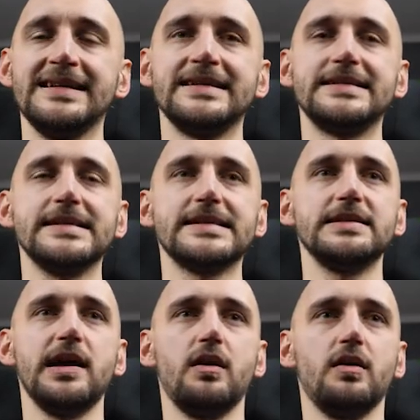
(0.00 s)

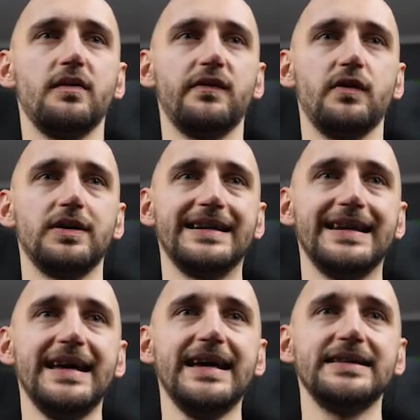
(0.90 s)
6-10 off on an
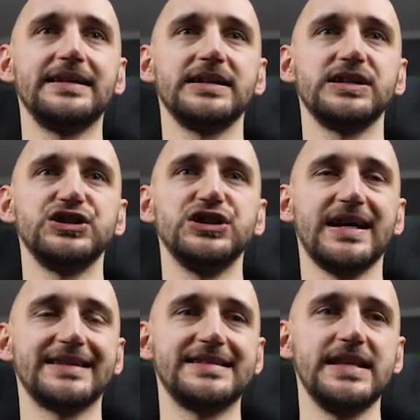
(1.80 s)
8
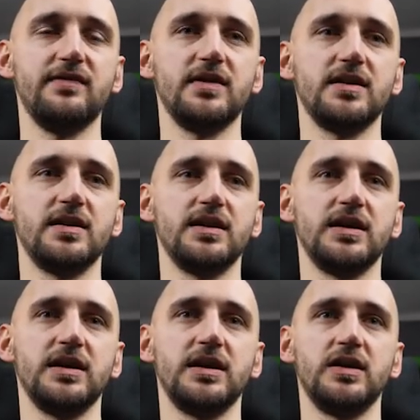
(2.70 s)
jack 7.
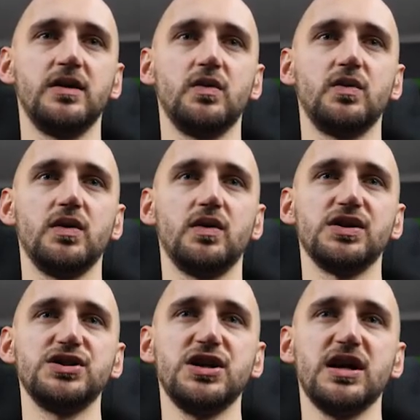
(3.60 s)
We're gonna
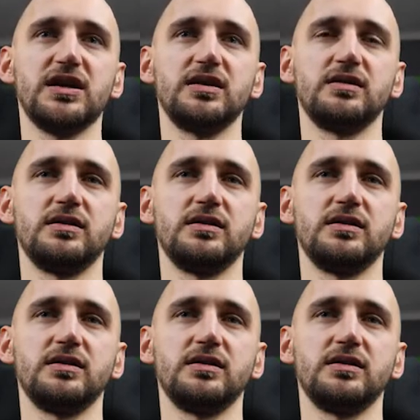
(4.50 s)
check